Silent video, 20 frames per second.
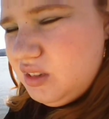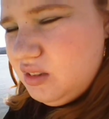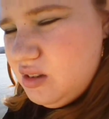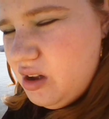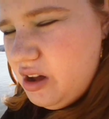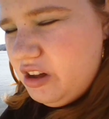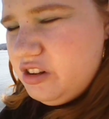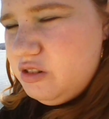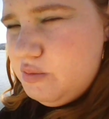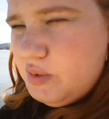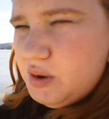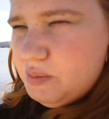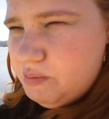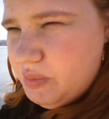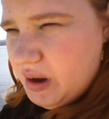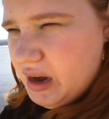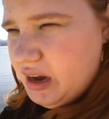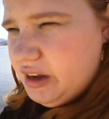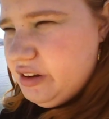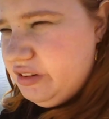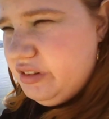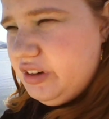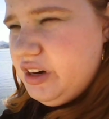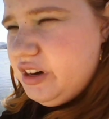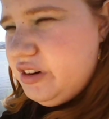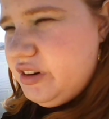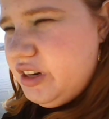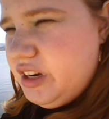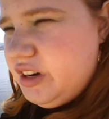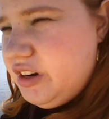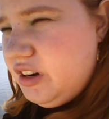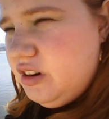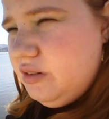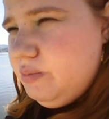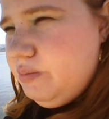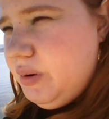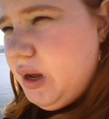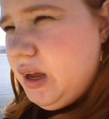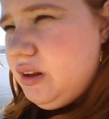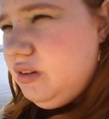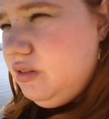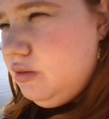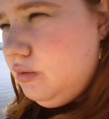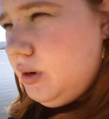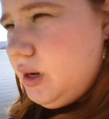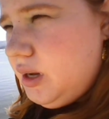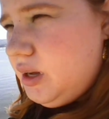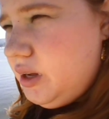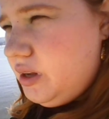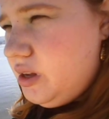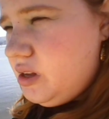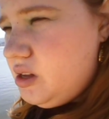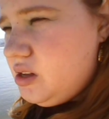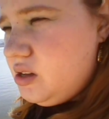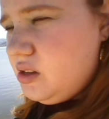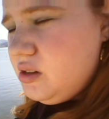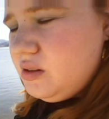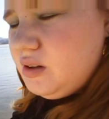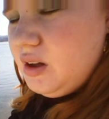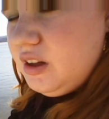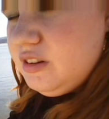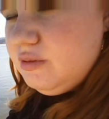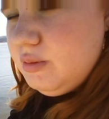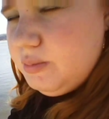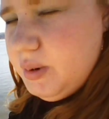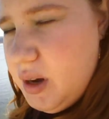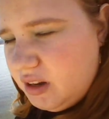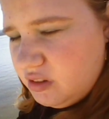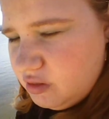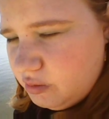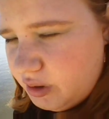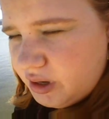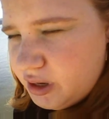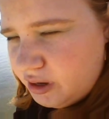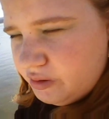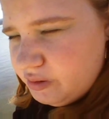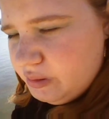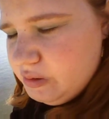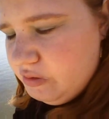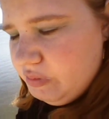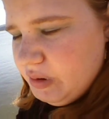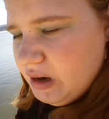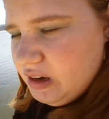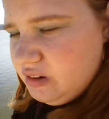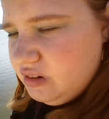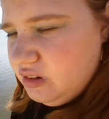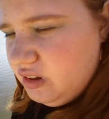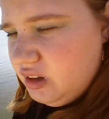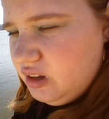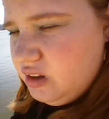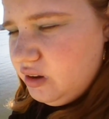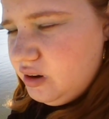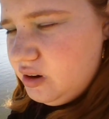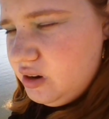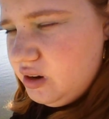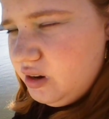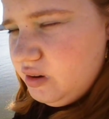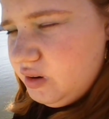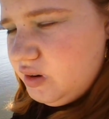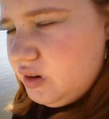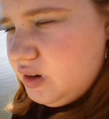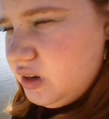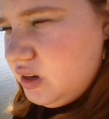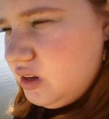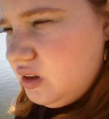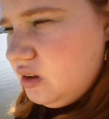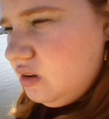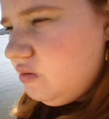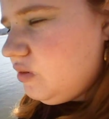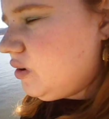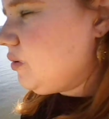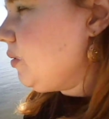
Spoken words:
husband passed away, and moved back to Lincoln, and we're